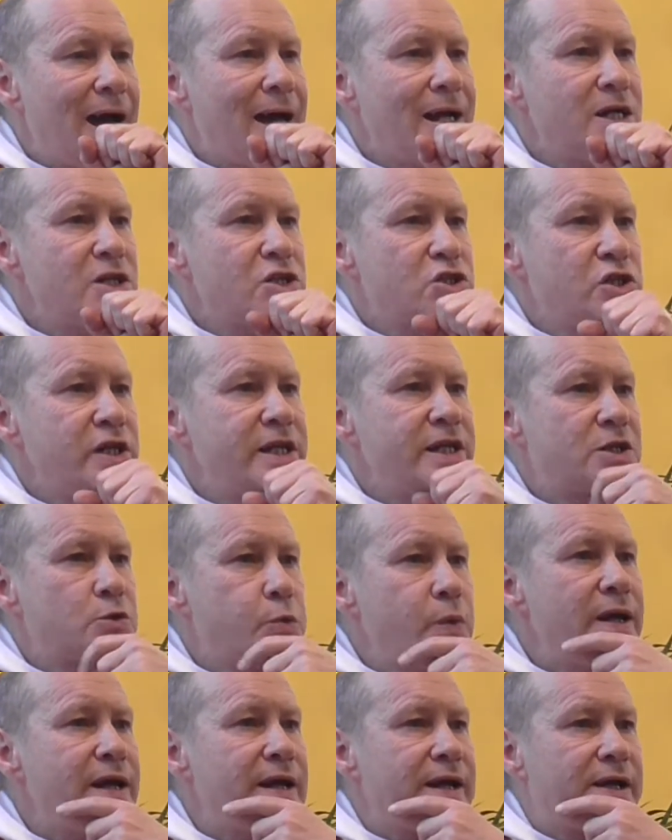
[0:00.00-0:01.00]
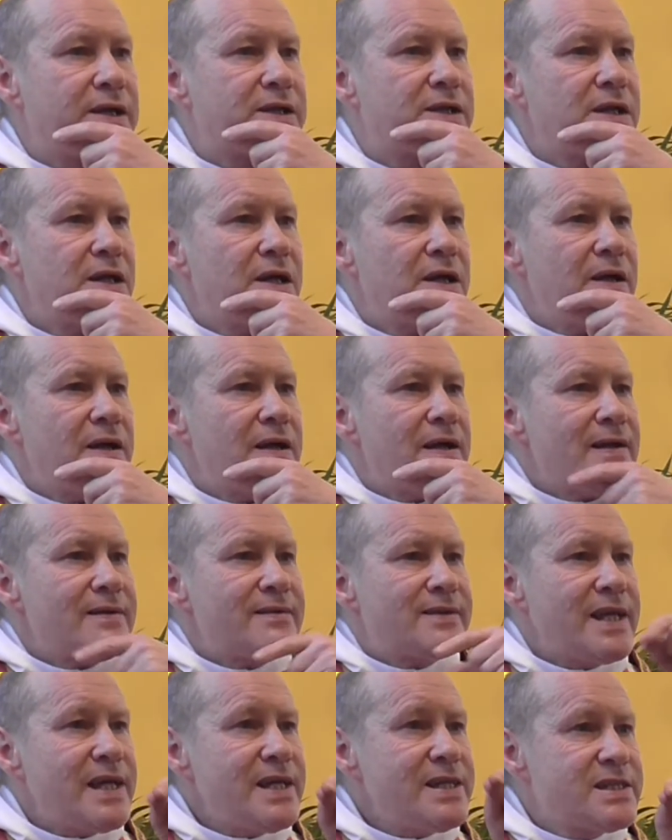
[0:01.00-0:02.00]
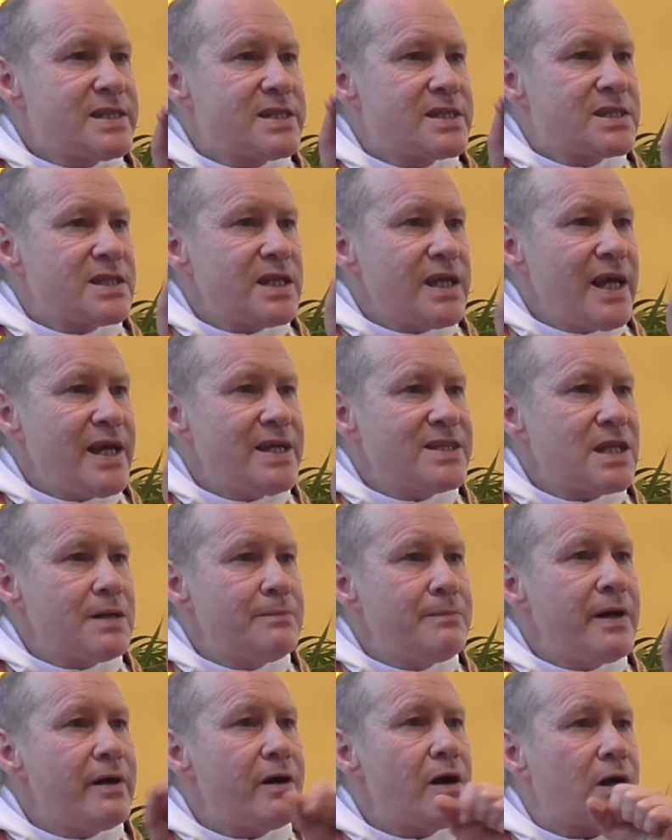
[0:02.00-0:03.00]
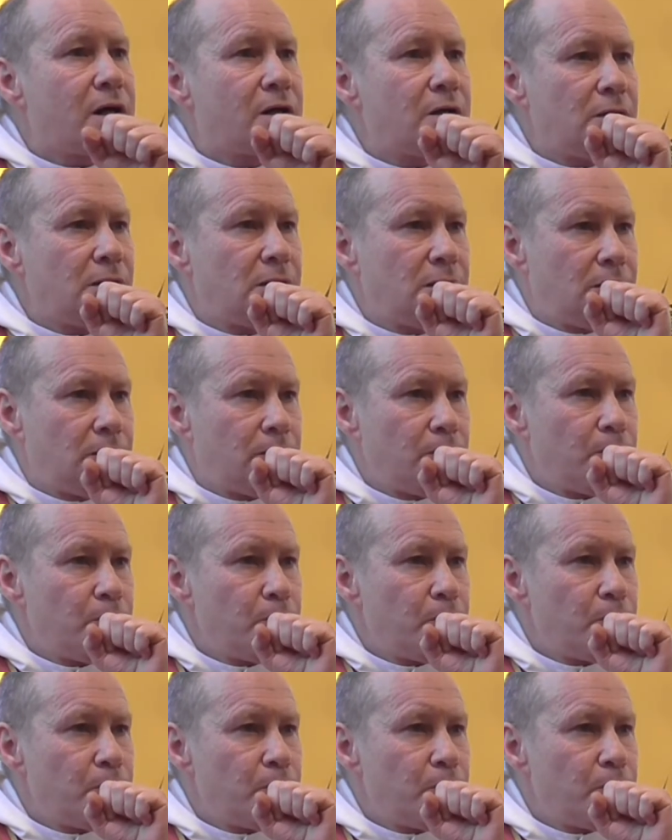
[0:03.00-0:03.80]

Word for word: and she twigged, This is a miracle.